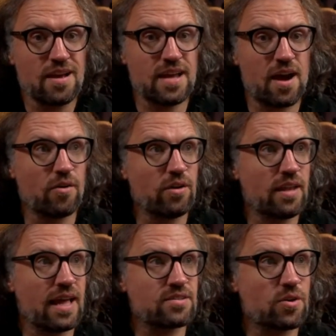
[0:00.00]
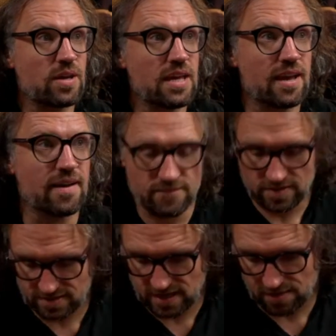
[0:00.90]
Now, let's go here,
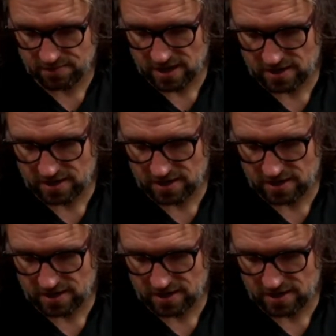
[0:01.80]
see how we end